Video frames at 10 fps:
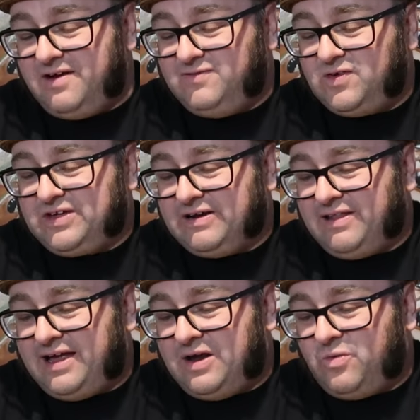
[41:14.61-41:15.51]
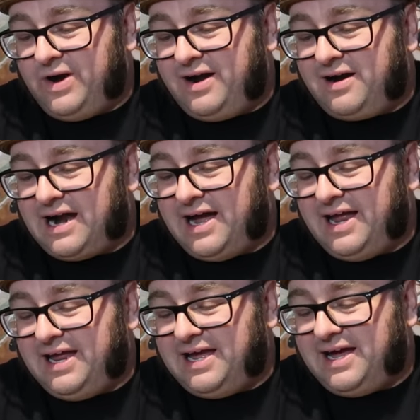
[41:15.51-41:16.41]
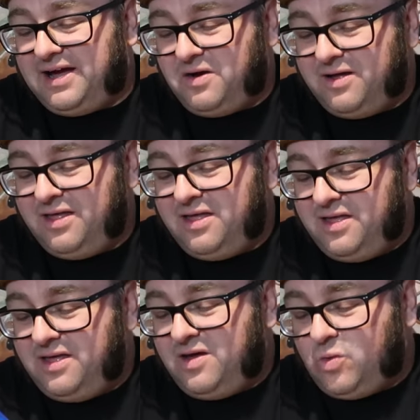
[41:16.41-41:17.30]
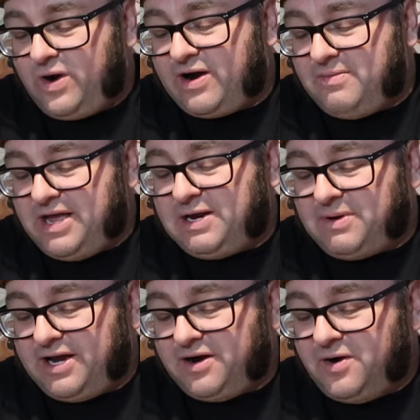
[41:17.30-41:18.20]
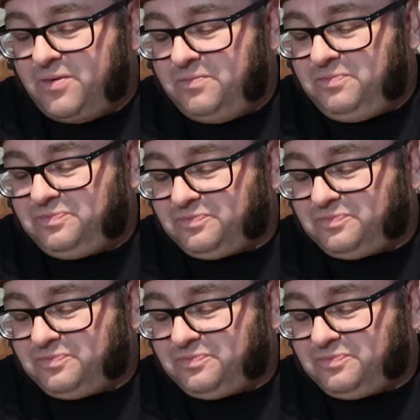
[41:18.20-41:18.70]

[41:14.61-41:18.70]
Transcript: of North Carolina, where I uh, where I make my home.